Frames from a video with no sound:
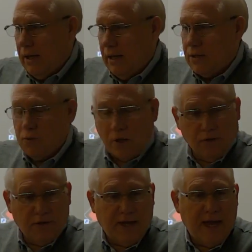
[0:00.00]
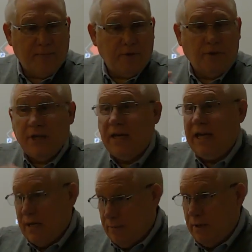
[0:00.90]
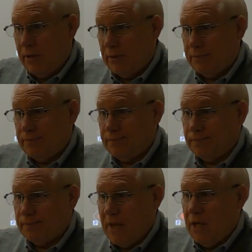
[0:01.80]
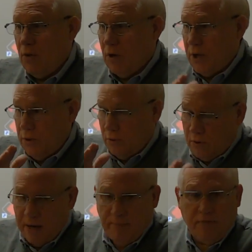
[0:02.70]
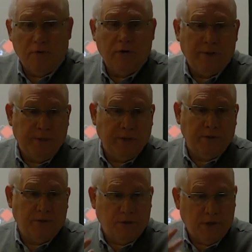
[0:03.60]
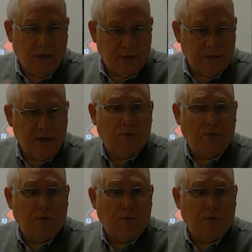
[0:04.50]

swallow the capsule, and then eat a meal. And you want to do it right before your meal so that it's there